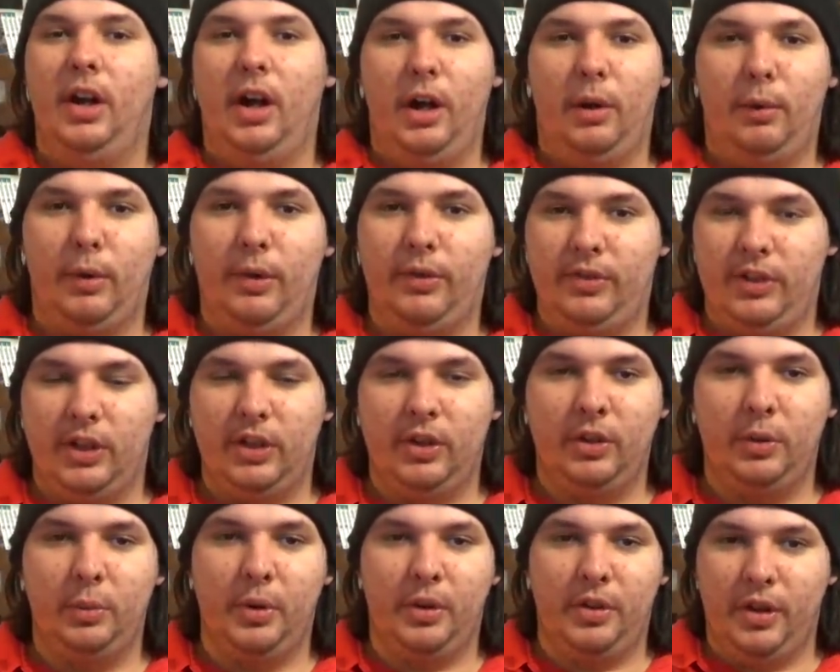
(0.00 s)

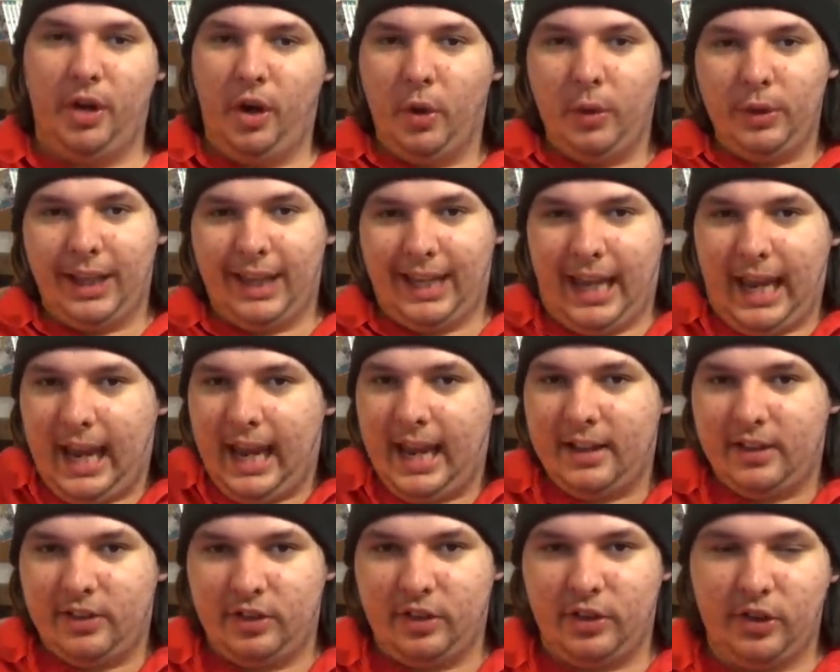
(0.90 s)
review with no, like,
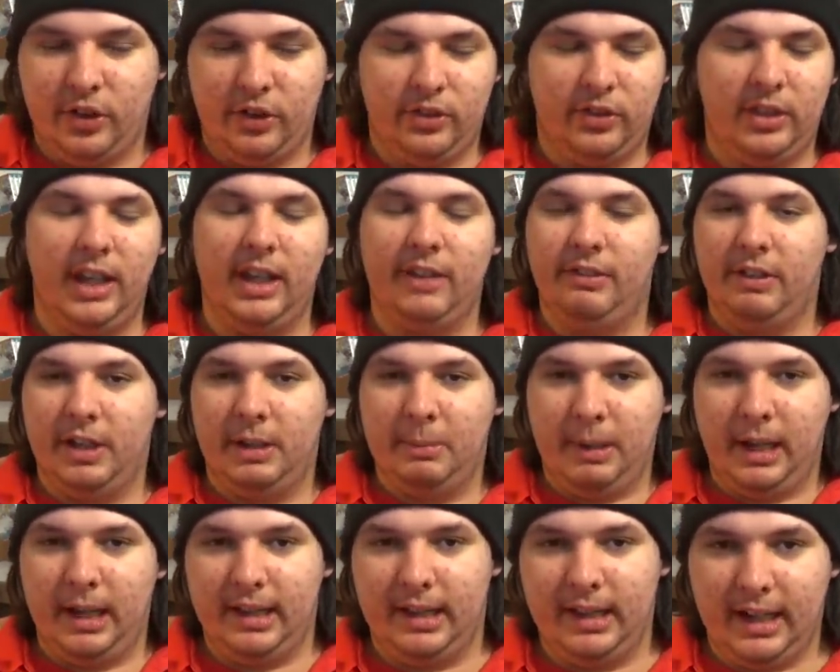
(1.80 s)
answers given
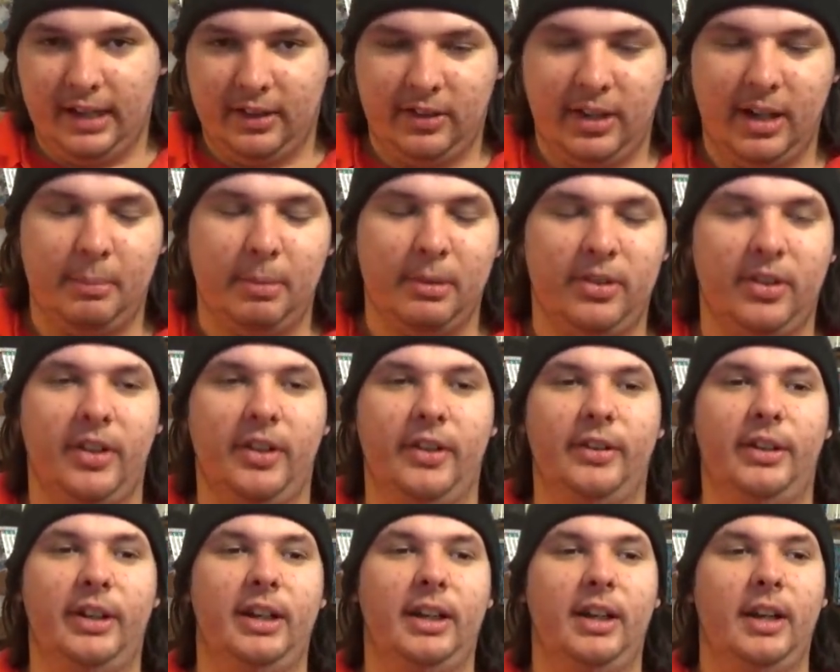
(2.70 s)
by the next
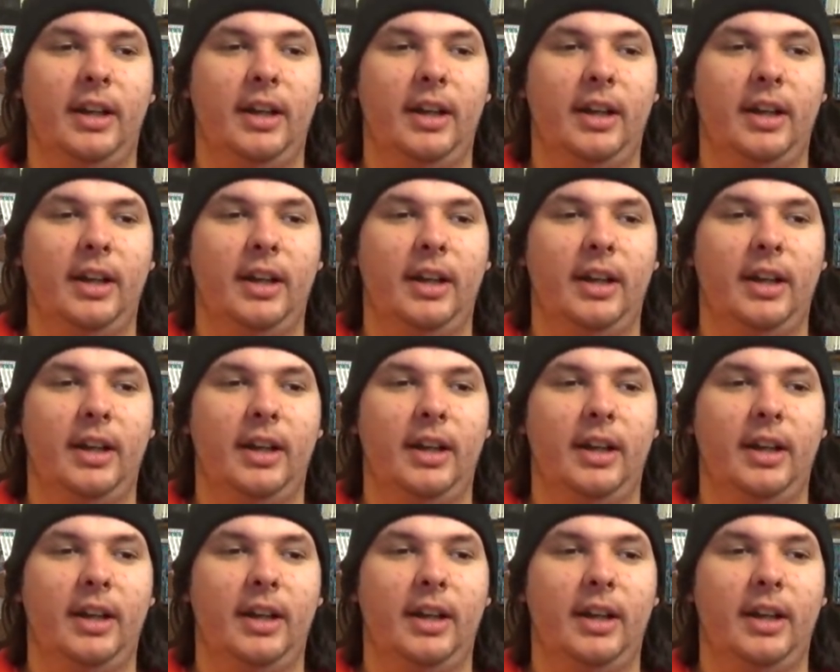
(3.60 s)
episode.